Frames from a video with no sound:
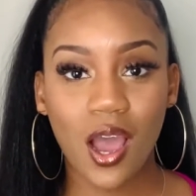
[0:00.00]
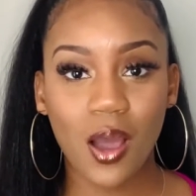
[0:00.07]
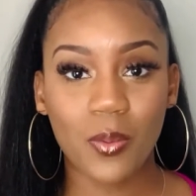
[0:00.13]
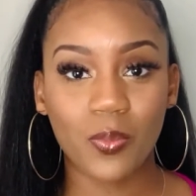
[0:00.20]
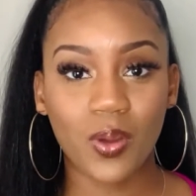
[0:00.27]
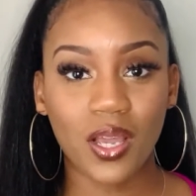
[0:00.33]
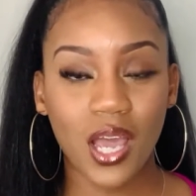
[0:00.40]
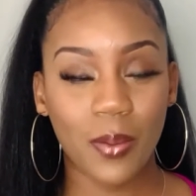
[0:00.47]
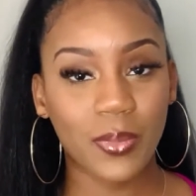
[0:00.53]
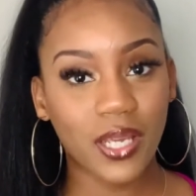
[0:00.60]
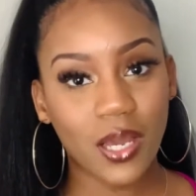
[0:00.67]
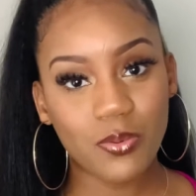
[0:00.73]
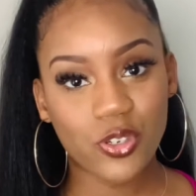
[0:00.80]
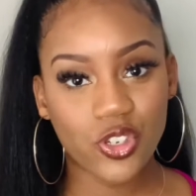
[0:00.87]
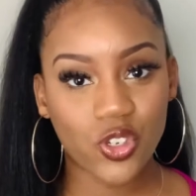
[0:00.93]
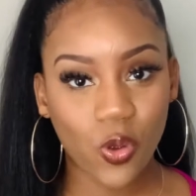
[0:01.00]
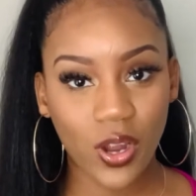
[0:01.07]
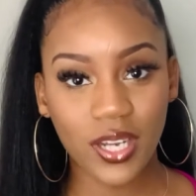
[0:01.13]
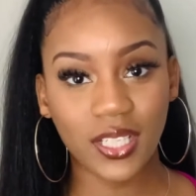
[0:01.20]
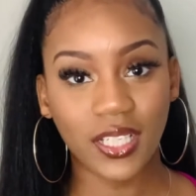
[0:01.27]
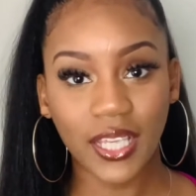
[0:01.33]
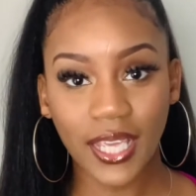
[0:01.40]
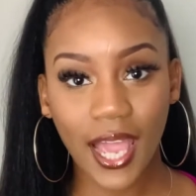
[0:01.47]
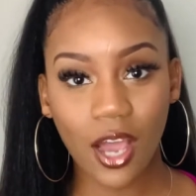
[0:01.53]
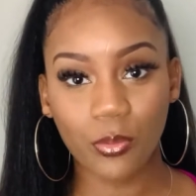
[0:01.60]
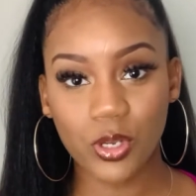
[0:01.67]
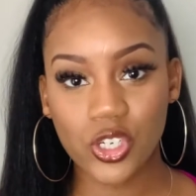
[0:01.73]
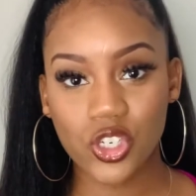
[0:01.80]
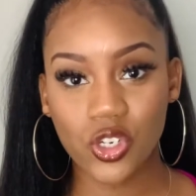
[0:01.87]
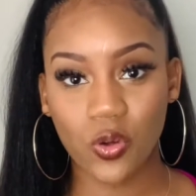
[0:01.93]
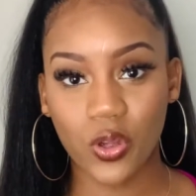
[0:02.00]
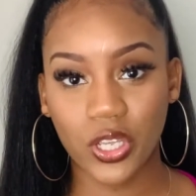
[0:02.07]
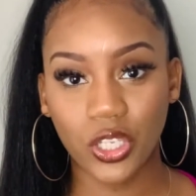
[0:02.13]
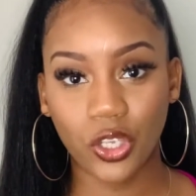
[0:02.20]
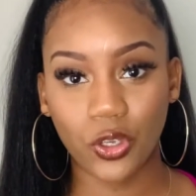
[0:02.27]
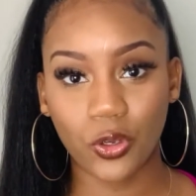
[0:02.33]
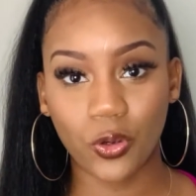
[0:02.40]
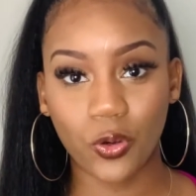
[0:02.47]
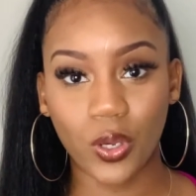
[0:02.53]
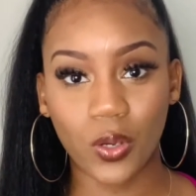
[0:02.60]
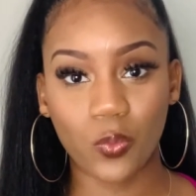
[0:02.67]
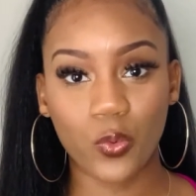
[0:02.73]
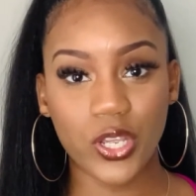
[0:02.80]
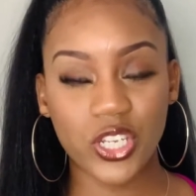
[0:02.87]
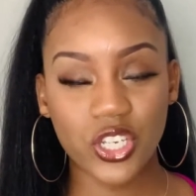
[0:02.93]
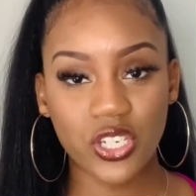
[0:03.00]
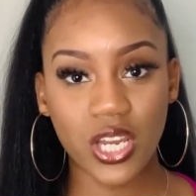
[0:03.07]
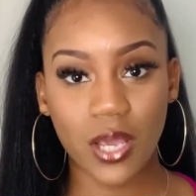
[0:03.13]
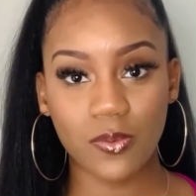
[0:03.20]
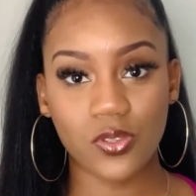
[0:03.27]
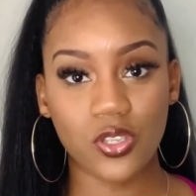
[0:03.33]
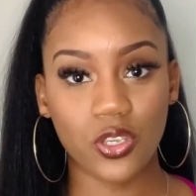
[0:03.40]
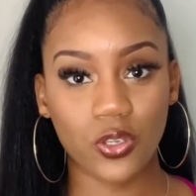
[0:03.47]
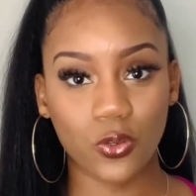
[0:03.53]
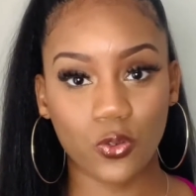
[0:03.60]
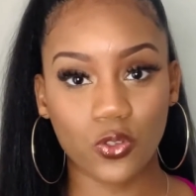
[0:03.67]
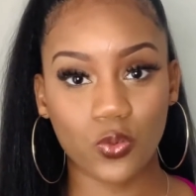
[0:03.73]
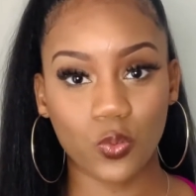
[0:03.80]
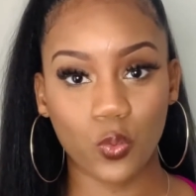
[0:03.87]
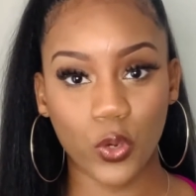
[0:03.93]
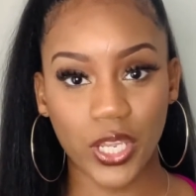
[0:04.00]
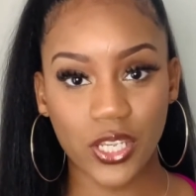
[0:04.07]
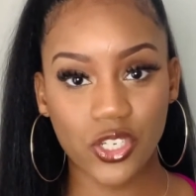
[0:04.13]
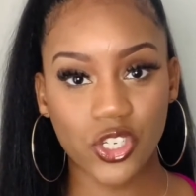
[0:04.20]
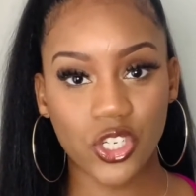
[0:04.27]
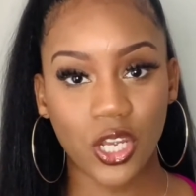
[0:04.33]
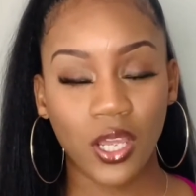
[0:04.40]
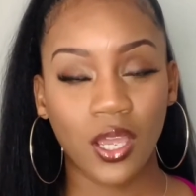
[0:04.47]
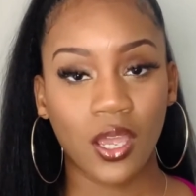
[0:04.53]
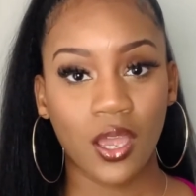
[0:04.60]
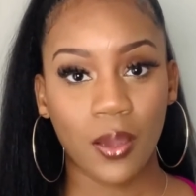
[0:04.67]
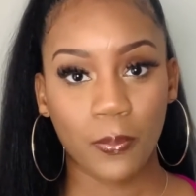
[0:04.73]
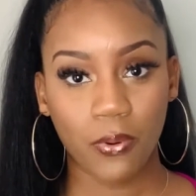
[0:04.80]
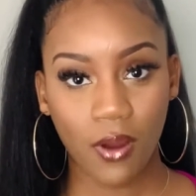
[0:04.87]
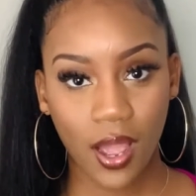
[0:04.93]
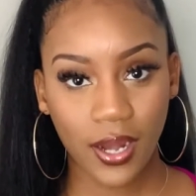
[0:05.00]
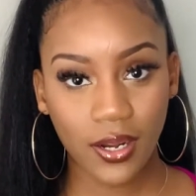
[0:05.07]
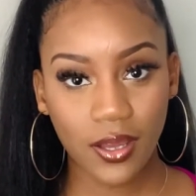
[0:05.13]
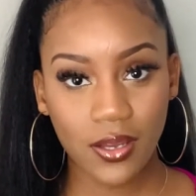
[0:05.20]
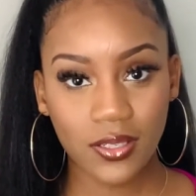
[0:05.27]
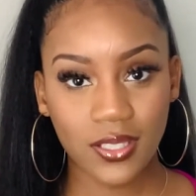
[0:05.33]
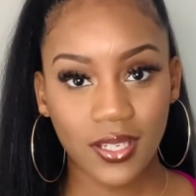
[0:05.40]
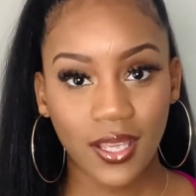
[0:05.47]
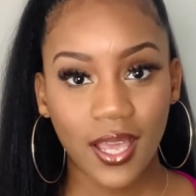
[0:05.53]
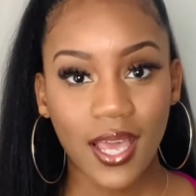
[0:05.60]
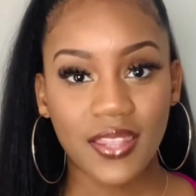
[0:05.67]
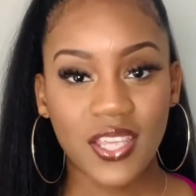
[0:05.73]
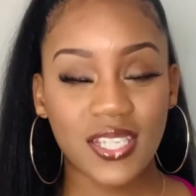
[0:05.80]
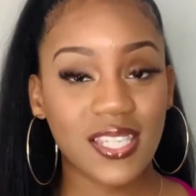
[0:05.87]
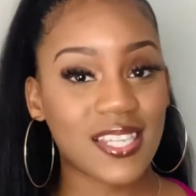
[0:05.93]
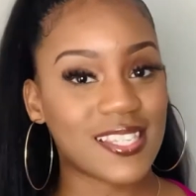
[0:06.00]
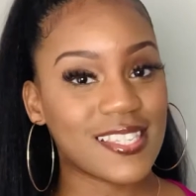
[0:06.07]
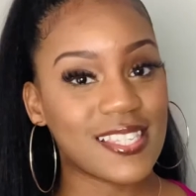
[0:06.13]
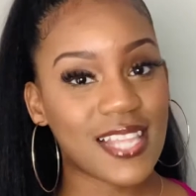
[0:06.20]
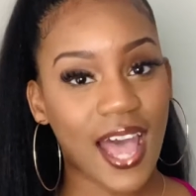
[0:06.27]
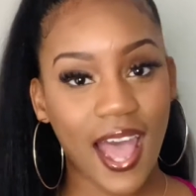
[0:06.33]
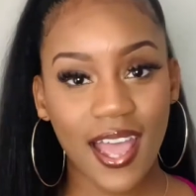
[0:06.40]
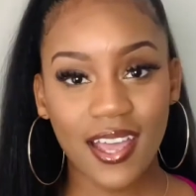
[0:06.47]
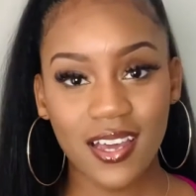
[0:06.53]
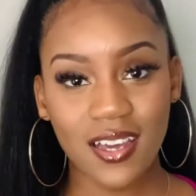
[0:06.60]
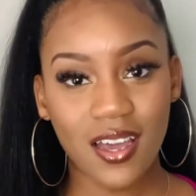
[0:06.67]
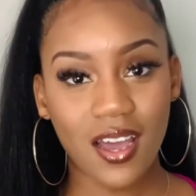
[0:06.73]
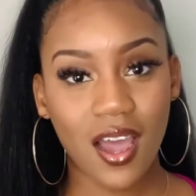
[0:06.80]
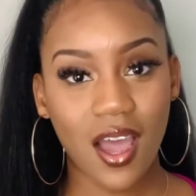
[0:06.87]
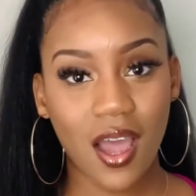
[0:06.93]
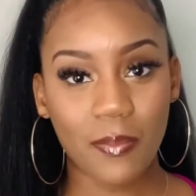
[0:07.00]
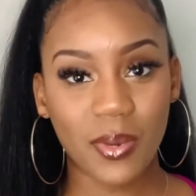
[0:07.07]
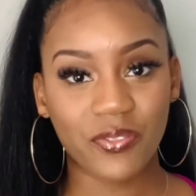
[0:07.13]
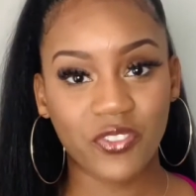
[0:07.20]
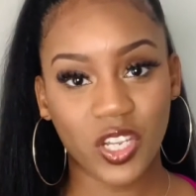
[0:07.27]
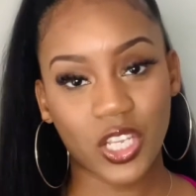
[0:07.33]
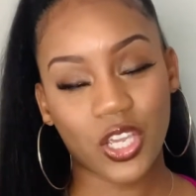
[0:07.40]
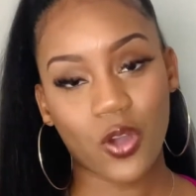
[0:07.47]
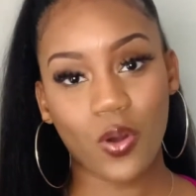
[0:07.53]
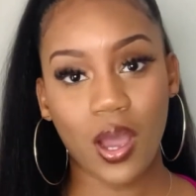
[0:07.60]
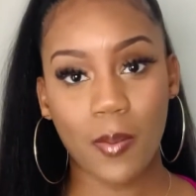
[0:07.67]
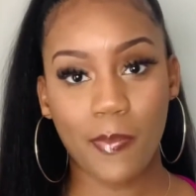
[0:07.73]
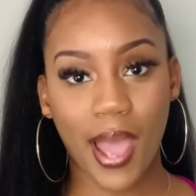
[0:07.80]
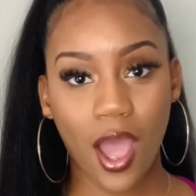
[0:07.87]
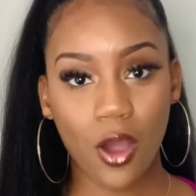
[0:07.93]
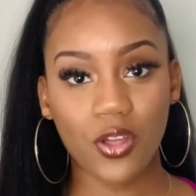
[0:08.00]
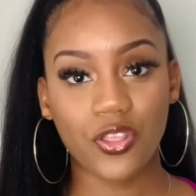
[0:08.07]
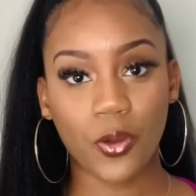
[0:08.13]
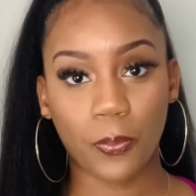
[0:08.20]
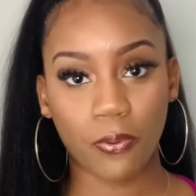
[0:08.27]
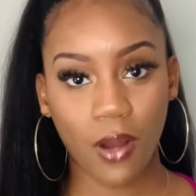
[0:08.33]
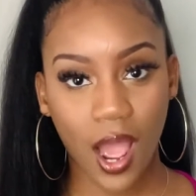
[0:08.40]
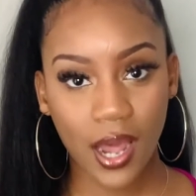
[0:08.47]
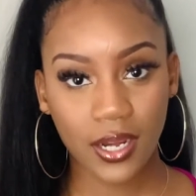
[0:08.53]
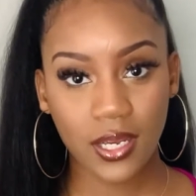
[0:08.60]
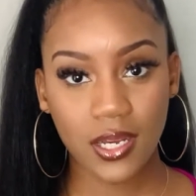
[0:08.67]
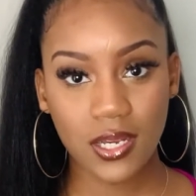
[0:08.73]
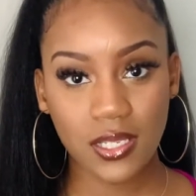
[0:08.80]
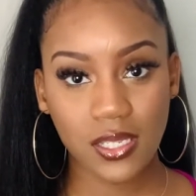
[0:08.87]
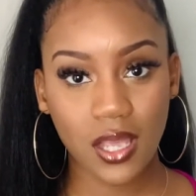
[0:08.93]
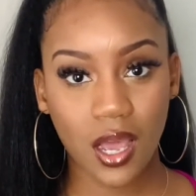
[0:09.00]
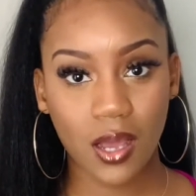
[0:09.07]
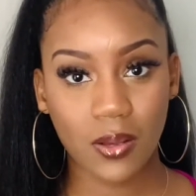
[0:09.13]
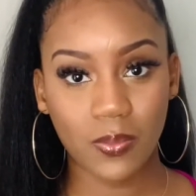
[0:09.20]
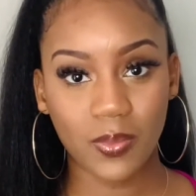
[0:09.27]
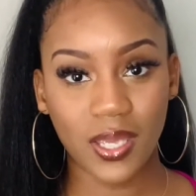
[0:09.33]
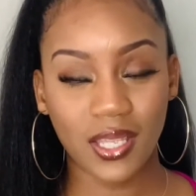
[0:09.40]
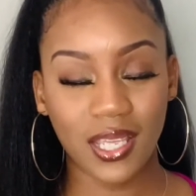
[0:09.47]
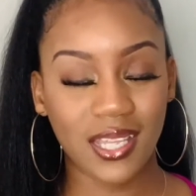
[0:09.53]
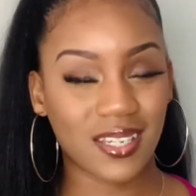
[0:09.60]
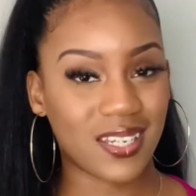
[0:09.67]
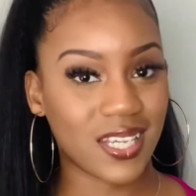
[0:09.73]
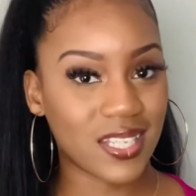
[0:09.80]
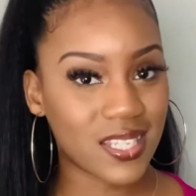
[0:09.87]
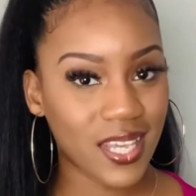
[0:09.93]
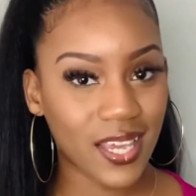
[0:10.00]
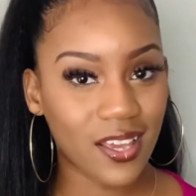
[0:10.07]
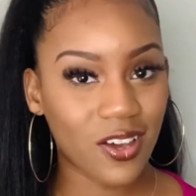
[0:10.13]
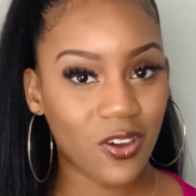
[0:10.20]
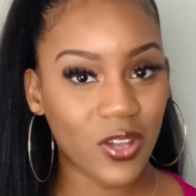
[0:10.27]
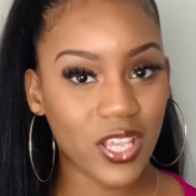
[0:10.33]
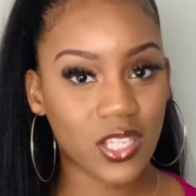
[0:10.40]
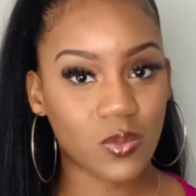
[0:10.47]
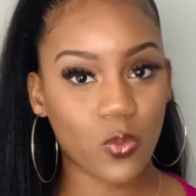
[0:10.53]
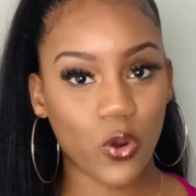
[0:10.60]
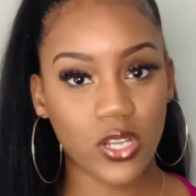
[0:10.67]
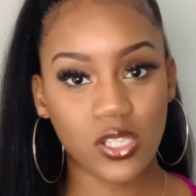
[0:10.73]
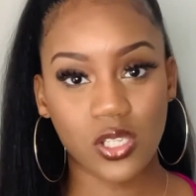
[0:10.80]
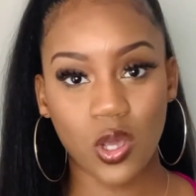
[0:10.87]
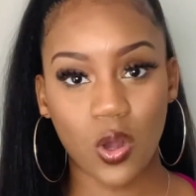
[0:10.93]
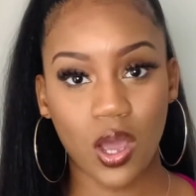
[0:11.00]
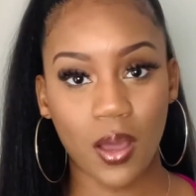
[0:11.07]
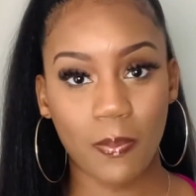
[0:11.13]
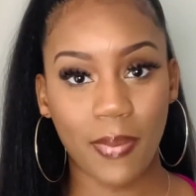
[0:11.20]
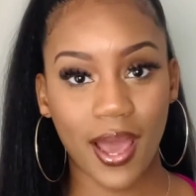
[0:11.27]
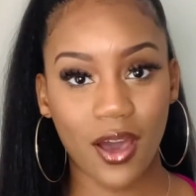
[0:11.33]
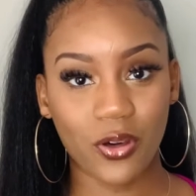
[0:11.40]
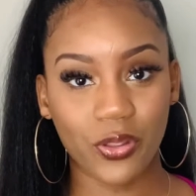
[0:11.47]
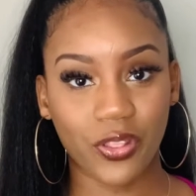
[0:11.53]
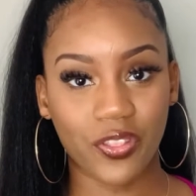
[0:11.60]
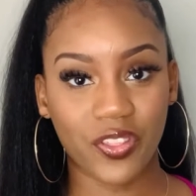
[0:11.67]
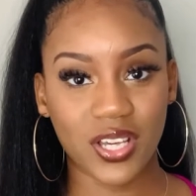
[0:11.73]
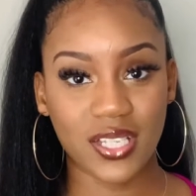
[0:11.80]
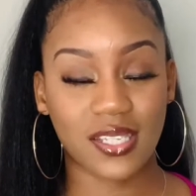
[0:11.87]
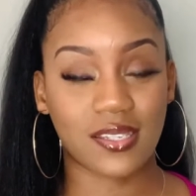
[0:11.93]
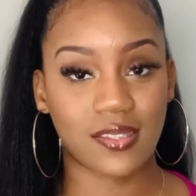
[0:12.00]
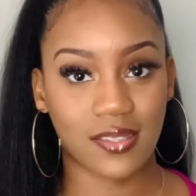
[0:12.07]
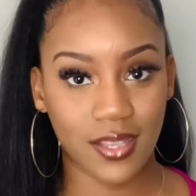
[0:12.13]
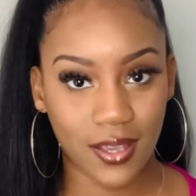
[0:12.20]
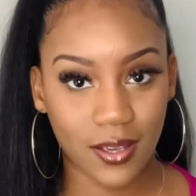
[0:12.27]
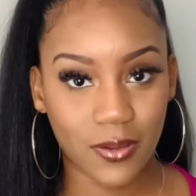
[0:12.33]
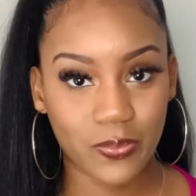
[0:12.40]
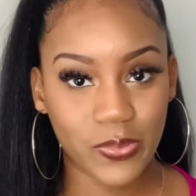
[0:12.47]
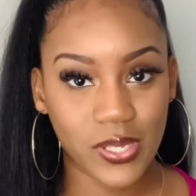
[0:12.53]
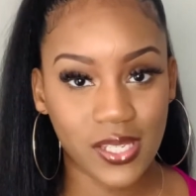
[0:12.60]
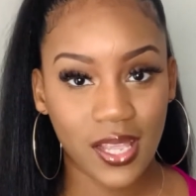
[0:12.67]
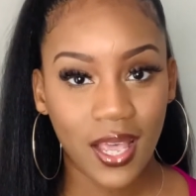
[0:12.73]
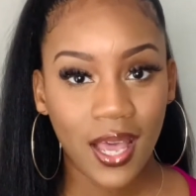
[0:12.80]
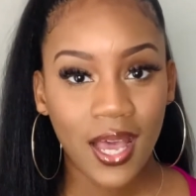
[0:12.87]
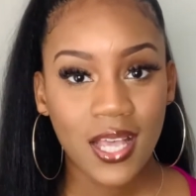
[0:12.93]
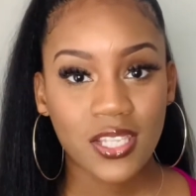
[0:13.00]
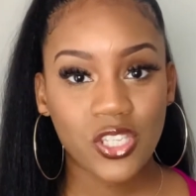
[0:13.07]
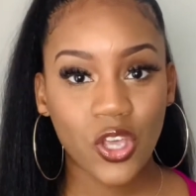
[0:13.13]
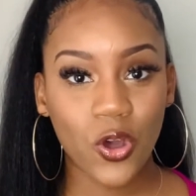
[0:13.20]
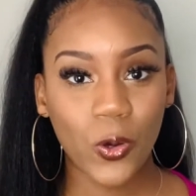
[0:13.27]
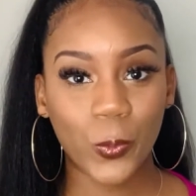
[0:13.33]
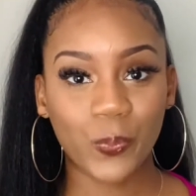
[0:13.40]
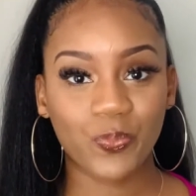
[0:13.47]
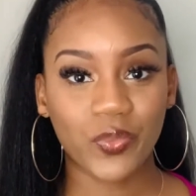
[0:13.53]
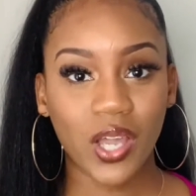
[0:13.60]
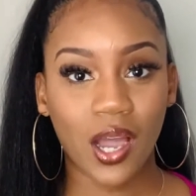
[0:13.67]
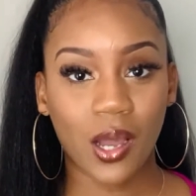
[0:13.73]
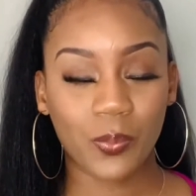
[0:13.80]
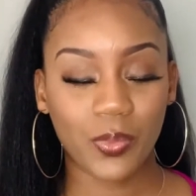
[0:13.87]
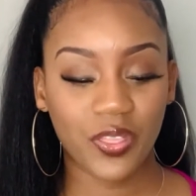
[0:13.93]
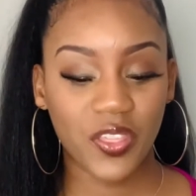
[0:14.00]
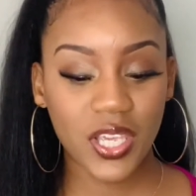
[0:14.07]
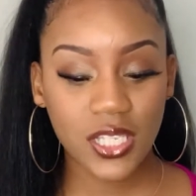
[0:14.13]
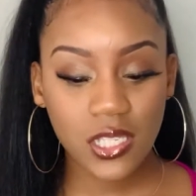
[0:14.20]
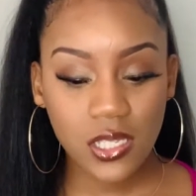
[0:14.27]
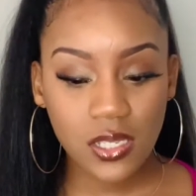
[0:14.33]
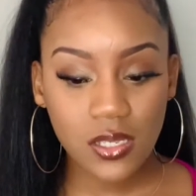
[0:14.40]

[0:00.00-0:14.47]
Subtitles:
coming up shortly, I'll be showing you in which steps to use which product. This is not a video about the products in detail. It's more so about the steps. So this